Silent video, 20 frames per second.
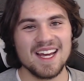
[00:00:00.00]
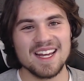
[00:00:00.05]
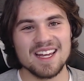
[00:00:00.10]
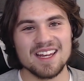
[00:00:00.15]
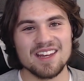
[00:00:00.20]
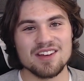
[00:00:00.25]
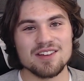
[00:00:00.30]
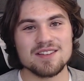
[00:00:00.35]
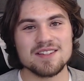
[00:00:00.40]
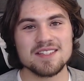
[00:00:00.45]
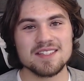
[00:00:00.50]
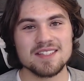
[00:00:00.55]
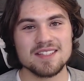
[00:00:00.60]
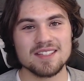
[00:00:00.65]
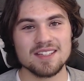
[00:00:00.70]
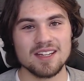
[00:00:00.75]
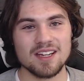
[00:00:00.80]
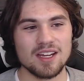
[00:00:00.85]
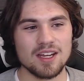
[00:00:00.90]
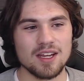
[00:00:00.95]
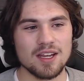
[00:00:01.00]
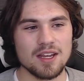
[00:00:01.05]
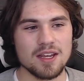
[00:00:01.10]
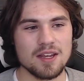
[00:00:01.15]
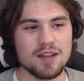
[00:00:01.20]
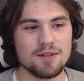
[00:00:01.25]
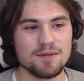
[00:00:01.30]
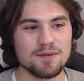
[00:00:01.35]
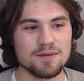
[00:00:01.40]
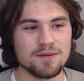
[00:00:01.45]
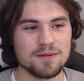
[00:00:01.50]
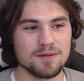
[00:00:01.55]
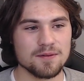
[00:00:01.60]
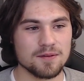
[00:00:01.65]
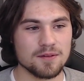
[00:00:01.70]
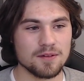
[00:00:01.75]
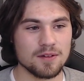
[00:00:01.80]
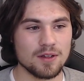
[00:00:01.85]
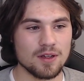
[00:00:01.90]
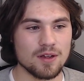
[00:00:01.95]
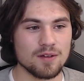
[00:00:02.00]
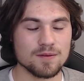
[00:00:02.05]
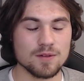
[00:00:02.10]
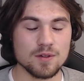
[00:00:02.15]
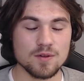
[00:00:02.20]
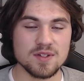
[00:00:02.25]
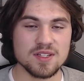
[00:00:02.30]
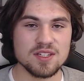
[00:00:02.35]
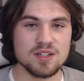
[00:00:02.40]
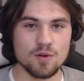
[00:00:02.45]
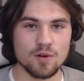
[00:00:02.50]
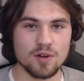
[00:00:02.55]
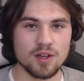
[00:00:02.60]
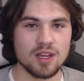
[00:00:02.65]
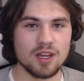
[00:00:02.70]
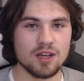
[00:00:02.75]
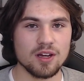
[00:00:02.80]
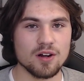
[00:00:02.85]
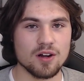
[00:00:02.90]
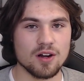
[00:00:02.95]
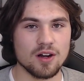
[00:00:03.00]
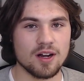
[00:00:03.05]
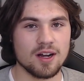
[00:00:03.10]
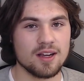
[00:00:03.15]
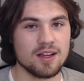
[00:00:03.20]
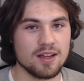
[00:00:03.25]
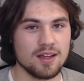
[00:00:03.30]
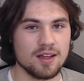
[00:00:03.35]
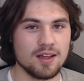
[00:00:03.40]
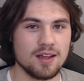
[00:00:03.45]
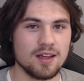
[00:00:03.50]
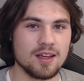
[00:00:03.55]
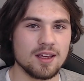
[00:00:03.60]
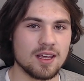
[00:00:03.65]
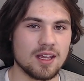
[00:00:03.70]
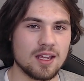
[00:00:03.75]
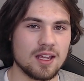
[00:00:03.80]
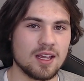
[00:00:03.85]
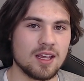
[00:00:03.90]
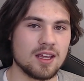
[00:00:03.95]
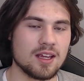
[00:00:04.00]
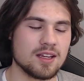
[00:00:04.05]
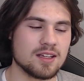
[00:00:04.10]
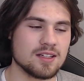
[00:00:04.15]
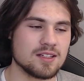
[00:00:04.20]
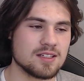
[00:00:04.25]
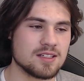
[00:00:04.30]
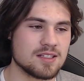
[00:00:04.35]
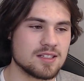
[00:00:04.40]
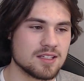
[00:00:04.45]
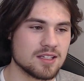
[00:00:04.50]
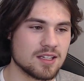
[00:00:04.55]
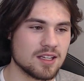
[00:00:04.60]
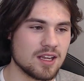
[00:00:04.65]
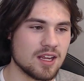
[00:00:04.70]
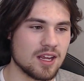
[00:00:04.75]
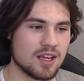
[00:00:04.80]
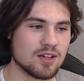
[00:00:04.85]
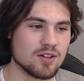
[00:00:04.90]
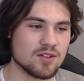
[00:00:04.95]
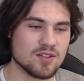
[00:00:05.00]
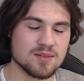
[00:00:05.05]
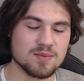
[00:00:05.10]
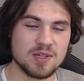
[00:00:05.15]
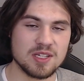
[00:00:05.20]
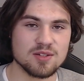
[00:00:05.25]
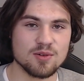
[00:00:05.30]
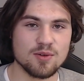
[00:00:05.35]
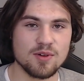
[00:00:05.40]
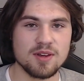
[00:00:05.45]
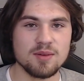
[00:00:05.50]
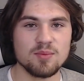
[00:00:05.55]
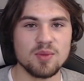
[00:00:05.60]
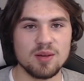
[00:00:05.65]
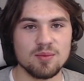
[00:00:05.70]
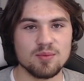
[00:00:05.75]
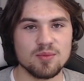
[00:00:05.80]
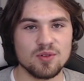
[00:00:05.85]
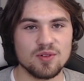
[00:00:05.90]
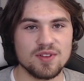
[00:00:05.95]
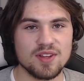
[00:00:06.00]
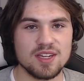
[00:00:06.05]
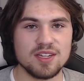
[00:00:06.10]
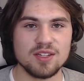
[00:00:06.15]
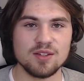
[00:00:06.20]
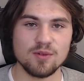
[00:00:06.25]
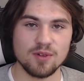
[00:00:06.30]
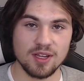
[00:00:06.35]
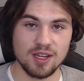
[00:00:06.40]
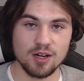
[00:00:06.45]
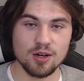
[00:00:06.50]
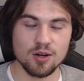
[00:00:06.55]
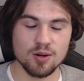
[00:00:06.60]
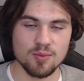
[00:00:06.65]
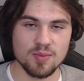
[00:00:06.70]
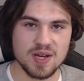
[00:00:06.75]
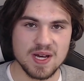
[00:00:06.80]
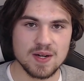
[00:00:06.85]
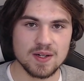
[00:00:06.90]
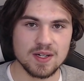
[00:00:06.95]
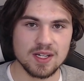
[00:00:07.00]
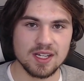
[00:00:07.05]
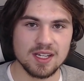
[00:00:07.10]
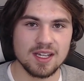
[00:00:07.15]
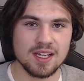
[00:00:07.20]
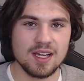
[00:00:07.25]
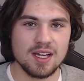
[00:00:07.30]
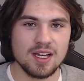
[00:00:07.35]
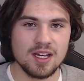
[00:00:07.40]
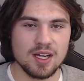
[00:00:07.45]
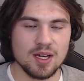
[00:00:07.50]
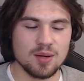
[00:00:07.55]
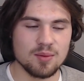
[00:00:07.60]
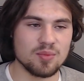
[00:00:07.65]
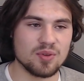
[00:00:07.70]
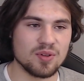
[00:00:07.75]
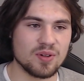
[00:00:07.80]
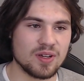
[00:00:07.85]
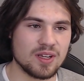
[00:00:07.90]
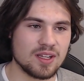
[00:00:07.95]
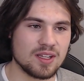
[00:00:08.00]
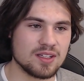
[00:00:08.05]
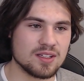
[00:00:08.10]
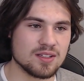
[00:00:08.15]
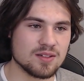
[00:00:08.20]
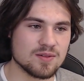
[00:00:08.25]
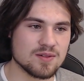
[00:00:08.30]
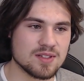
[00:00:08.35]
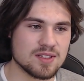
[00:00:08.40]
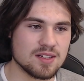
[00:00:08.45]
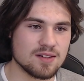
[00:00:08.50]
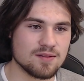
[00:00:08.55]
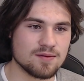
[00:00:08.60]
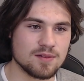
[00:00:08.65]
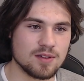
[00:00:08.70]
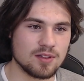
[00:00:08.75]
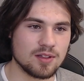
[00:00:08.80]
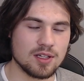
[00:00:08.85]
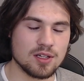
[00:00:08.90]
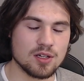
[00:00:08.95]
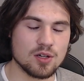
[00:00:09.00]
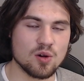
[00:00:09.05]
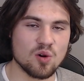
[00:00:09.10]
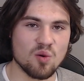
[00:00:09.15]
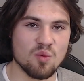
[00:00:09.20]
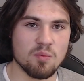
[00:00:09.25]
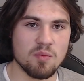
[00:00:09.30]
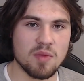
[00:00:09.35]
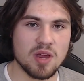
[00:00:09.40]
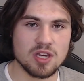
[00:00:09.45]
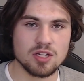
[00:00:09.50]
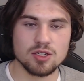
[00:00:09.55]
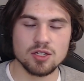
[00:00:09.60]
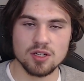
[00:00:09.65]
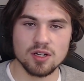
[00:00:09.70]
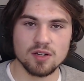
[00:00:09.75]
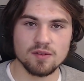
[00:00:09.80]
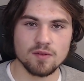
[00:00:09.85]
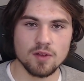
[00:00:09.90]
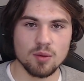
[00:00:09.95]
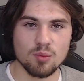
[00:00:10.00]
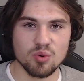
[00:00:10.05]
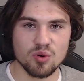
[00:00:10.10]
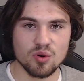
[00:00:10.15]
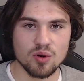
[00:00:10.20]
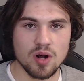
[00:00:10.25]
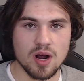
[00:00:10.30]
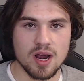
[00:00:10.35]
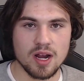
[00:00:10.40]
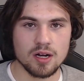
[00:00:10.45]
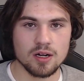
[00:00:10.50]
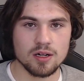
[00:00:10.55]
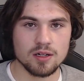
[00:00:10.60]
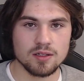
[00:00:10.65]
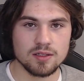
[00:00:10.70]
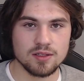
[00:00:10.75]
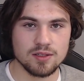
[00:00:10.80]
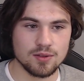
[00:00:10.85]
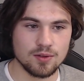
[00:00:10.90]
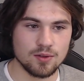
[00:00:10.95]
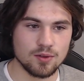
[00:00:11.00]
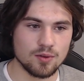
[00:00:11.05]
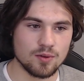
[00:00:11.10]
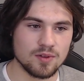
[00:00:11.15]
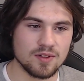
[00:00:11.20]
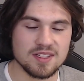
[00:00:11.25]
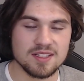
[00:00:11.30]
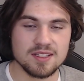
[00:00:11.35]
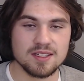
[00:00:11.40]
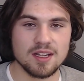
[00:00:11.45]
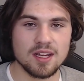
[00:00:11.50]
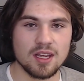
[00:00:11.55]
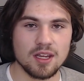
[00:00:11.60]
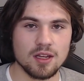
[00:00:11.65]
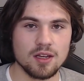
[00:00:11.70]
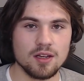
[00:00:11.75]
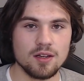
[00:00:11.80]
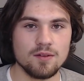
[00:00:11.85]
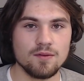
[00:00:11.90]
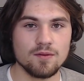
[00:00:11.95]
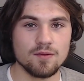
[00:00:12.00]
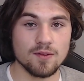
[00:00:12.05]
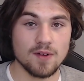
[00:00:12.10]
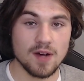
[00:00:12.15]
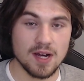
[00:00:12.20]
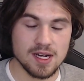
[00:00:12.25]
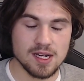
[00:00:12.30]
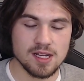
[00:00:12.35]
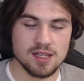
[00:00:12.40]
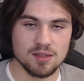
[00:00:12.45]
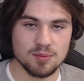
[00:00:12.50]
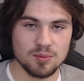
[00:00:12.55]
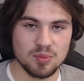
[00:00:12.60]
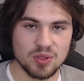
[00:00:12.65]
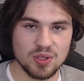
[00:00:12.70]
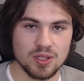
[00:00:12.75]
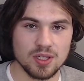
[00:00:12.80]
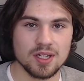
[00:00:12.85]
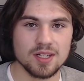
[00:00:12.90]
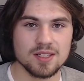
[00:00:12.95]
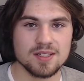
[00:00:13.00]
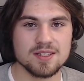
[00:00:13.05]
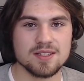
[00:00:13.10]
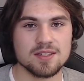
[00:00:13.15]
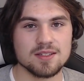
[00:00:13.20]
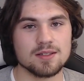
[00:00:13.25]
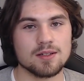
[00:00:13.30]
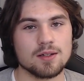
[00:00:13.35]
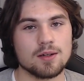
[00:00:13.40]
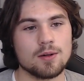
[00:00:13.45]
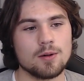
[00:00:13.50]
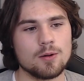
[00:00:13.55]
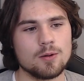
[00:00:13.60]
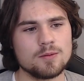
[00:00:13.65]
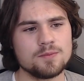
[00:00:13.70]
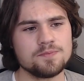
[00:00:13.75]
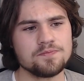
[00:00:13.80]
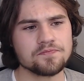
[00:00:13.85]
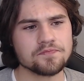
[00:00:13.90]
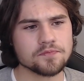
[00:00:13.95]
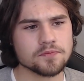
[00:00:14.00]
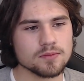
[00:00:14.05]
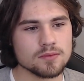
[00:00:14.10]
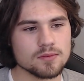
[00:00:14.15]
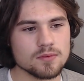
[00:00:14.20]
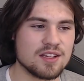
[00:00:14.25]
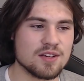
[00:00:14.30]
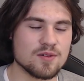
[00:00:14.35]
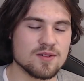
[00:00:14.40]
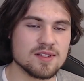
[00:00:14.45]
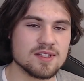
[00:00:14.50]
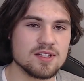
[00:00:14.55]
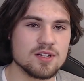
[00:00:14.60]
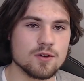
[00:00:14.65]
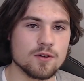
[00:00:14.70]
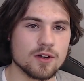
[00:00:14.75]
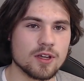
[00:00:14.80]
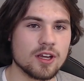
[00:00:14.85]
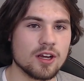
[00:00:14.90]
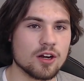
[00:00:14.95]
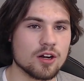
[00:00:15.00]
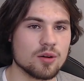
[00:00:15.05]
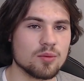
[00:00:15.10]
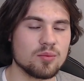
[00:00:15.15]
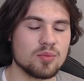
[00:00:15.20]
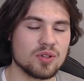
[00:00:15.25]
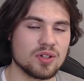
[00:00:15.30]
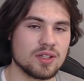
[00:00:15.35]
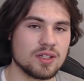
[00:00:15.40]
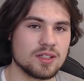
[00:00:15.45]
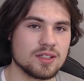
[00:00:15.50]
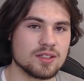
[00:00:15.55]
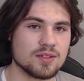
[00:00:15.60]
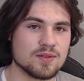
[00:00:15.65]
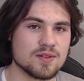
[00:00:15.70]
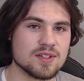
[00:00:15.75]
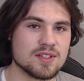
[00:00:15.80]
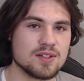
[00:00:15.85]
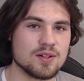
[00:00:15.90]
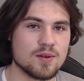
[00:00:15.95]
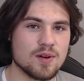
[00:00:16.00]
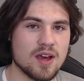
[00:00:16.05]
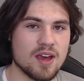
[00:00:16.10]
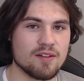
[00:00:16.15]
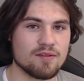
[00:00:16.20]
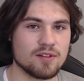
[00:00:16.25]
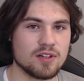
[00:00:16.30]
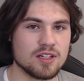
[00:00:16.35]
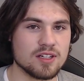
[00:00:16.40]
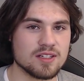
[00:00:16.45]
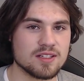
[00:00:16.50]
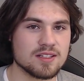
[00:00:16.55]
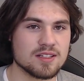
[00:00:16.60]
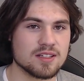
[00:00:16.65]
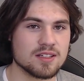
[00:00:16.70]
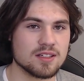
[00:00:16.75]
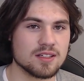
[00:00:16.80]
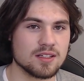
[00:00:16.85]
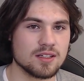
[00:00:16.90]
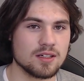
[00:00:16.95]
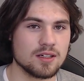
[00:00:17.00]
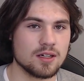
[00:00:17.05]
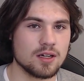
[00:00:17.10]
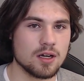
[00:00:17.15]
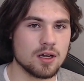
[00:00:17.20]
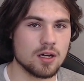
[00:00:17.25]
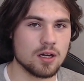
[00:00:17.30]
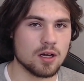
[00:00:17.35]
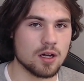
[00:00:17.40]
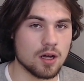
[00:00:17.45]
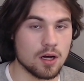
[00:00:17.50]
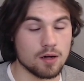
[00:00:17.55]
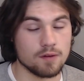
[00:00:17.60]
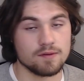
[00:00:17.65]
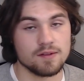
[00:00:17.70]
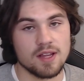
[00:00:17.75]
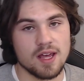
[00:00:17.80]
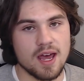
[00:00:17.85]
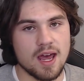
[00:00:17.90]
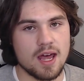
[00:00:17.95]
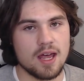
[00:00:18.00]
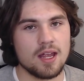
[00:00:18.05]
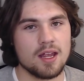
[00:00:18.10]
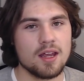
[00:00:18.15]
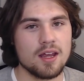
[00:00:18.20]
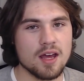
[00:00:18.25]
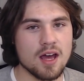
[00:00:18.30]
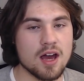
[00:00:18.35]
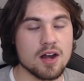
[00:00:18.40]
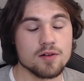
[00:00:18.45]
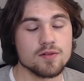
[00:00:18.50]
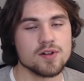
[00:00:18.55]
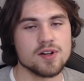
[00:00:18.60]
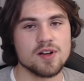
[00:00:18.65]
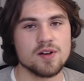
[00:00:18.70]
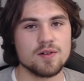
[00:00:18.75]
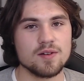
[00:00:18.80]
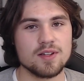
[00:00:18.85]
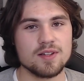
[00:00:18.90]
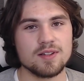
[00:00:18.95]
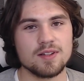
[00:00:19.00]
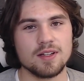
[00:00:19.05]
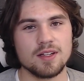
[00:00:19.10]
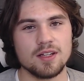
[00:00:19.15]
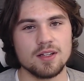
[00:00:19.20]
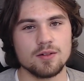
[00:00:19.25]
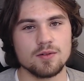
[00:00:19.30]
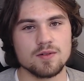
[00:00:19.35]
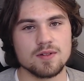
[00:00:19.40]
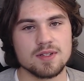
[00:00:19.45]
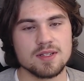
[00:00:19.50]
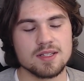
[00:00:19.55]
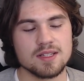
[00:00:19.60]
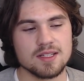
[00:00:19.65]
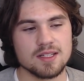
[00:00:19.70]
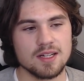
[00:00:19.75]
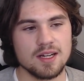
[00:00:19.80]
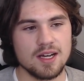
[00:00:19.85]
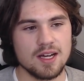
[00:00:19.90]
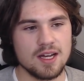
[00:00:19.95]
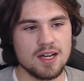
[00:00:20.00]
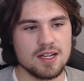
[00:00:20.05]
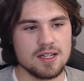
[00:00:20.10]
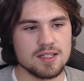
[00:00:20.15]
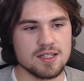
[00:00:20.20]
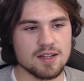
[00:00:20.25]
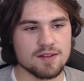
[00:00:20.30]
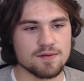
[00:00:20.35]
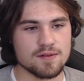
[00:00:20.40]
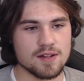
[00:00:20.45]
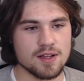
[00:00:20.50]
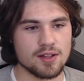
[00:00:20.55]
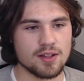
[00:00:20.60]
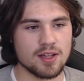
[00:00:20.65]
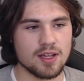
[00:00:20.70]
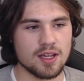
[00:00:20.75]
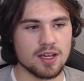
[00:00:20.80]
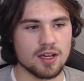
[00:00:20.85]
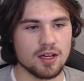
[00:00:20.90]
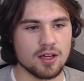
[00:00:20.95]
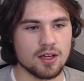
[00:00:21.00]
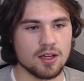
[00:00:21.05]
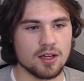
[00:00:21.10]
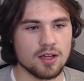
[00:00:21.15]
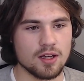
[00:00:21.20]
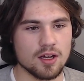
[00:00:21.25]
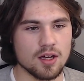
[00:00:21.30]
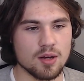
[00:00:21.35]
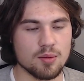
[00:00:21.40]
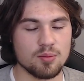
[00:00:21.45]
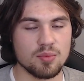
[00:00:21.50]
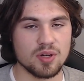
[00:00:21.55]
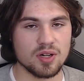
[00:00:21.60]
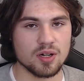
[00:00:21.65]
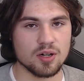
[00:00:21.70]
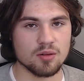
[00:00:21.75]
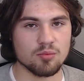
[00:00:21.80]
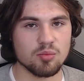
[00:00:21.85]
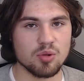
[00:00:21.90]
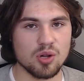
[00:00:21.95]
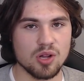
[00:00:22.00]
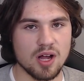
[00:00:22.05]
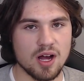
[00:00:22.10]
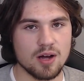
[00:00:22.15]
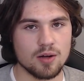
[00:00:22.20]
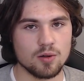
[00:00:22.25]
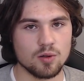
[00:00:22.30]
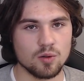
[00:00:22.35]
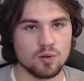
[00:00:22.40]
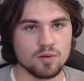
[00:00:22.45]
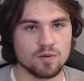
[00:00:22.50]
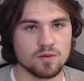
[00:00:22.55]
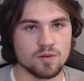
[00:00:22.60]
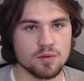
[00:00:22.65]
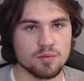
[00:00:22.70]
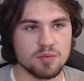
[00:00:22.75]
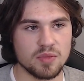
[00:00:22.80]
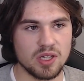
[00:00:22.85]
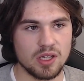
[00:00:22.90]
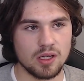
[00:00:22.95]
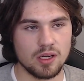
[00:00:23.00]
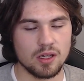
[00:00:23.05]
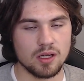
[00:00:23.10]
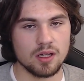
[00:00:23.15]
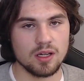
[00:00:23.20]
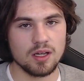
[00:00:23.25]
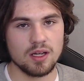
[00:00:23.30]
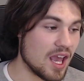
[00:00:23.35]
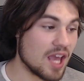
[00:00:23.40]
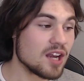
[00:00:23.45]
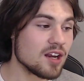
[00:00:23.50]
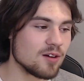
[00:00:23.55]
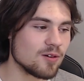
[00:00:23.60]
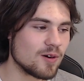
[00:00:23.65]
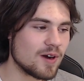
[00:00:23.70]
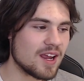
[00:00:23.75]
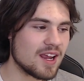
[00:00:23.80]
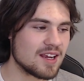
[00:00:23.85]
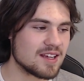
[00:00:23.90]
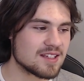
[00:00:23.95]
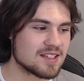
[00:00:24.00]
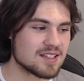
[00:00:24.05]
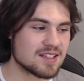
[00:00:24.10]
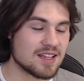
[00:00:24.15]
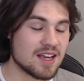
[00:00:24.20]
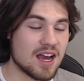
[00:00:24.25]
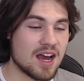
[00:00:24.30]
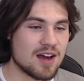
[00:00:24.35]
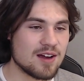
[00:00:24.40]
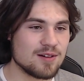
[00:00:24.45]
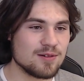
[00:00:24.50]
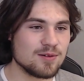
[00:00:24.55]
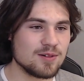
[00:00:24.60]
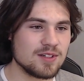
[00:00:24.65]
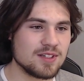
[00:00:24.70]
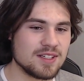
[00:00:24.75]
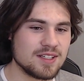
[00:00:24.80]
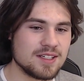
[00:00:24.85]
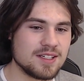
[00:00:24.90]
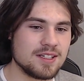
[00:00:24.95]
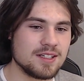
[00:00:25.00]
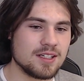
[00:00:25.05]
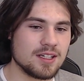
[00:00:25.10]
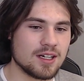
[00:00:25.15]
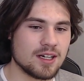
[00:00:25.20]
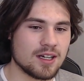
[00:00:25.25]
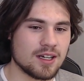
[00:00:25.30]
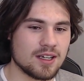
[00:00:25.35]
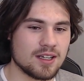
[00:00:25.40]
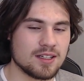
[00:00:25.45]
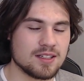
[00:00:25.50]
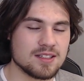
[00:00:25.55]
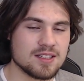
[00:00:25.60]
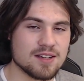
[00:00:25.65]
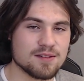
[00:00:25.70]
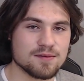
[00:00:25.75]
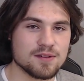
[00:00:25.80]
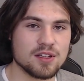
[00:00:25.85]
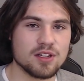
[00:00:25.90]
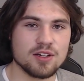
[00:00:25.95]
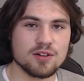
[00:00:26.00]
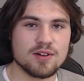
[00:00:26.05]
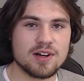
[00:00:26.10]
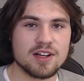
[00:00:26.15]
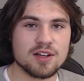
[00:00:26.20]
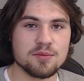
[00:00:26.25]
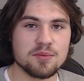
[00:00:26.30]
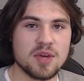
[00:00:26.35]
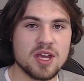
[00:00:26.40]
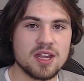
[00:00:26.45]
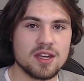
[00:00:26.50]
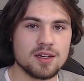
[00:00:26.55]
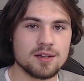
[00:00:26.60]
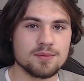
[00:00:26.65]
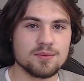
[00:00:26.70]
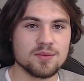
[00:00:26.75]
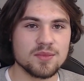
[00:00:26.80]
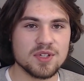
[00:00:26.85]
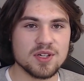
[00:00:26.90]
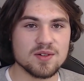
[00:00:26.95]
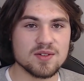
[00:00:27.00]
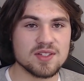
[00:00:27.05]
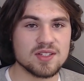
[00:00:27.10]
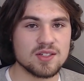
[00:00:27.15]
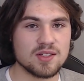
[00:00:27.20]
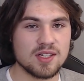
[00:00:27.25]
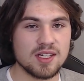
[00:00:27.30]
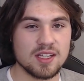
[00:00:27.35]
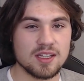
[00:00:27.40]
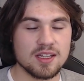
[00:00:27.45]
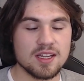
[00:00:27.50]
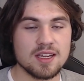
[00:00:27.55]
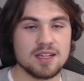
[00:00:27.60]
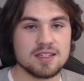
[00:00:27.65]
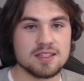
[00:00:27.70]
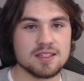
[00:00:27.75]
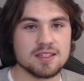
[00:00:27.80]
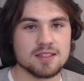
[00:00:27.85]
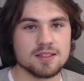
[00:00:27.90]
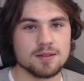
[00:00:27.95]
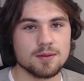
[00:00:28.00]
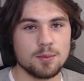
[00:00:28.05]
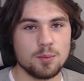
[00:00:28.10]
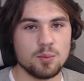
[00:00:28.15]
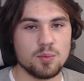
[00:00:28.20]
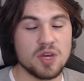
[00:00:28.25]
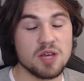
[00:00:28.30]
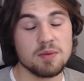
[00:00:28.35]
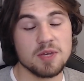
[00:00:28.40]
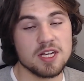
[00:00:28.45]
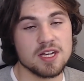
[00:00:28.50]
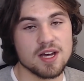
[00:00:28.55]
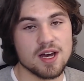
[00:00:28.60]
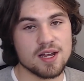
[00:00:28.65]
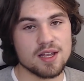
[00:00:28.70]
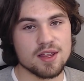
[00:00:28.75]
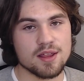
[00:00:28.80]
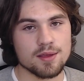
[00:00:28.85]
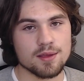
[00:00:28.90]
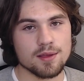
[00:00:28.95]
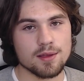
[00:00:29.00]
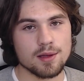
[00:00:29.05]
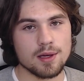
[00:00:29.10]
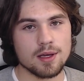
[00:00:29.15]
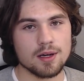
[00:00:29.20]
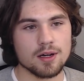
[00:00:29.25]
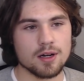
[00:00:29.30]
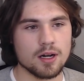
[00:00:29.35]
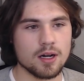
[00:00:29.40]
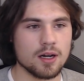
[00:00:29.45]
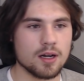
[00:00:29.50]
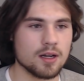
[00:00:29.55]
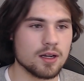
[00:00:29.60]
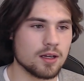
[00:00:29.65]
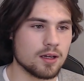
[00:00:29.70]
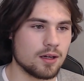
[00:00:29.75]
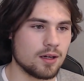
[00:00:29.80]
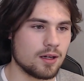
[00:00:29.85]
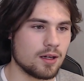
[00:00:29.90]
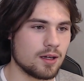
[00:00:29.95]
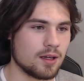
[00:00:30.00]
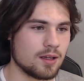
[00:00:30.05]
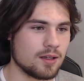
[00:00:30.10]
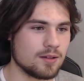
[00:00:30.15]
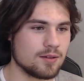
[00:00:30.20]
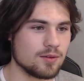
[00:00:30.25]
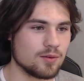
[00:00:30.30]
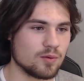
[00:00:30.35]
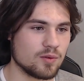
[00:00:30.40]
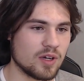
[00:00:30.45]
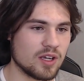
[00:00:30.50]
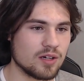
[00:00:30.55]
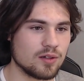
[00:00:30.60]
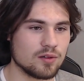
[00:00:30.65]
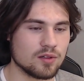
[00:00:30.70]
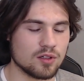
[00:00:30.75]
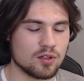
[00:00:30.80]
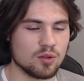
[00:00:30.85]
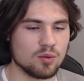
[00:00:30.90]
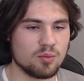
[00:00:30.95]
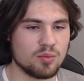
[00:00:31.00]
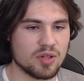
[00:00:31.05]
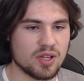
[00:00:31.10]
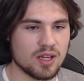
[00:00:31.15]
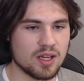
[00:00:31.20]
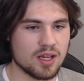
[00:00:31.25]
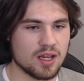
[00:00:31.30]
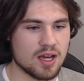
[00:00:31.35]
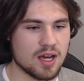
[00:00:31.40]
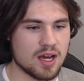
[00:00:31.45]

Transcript: Because if there's no cure and it goes between people, then you'd hear about it. But there's definitely no mention of it prior to this kid finding the book. So he said there was no cure, but there was no evidence of that. I don't know. It was definitely a bigger plot hole for me. Anyways, I would definitely recommend go seeing this. Maybe not in theater. Wait a little bit.